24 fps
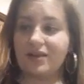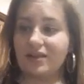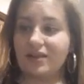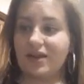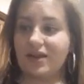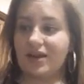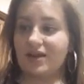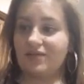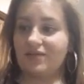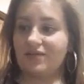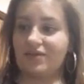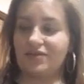
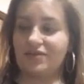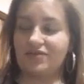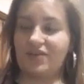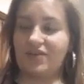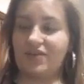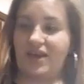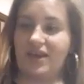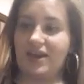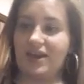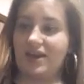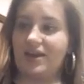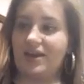Like if you
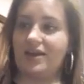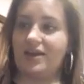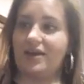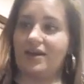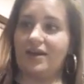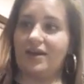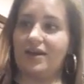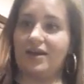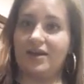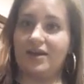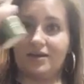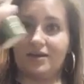take it
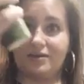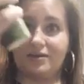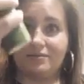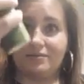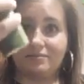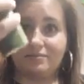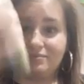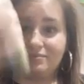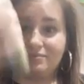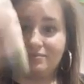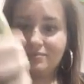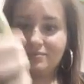and
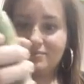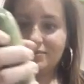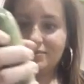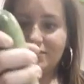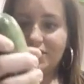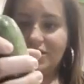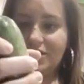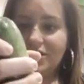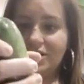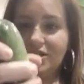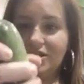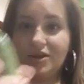
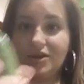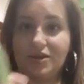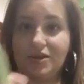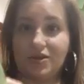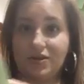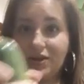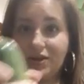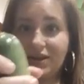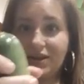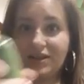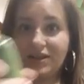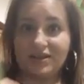you
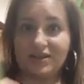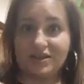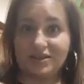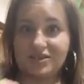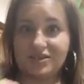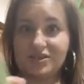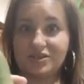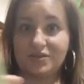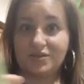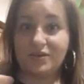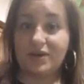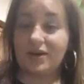go like
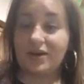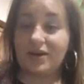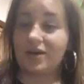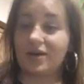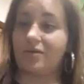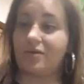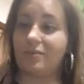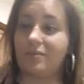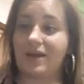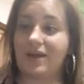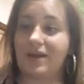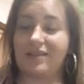this to it,
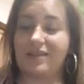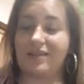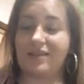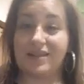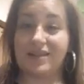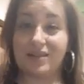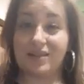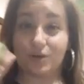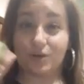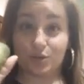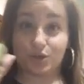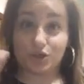it'll make like
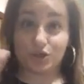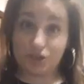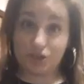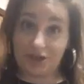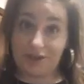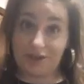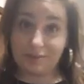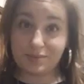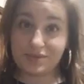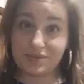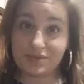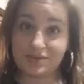little
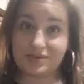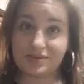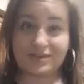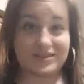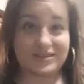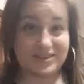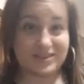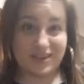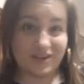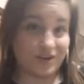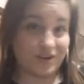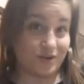chips.
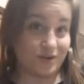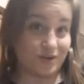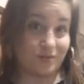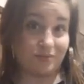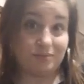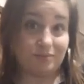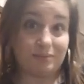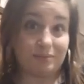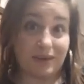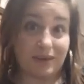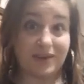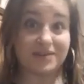That's how you
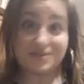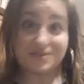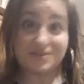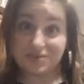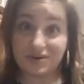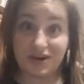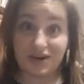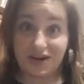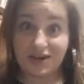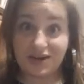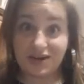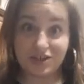make
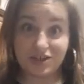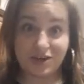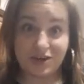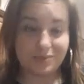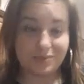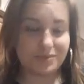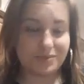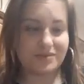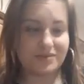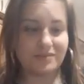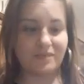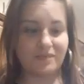zucchini
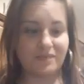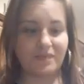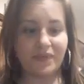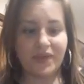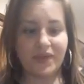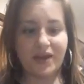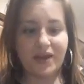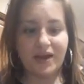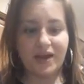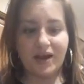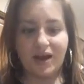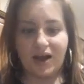chips.
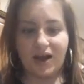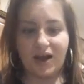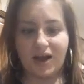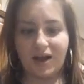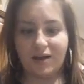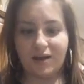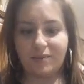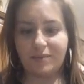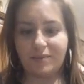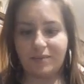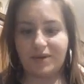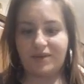
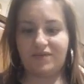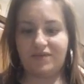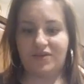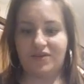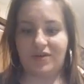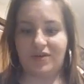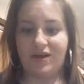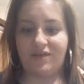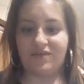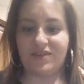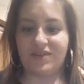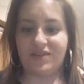But if you
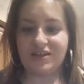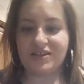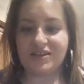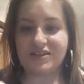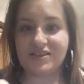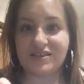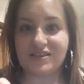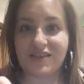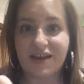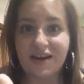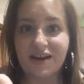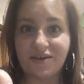have this
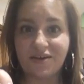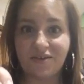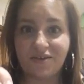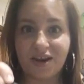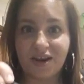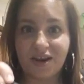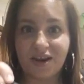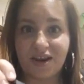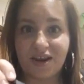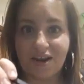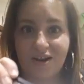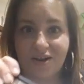setting
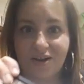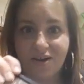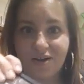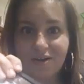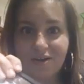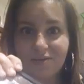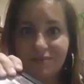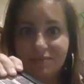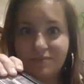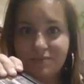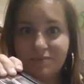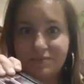right
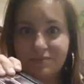here,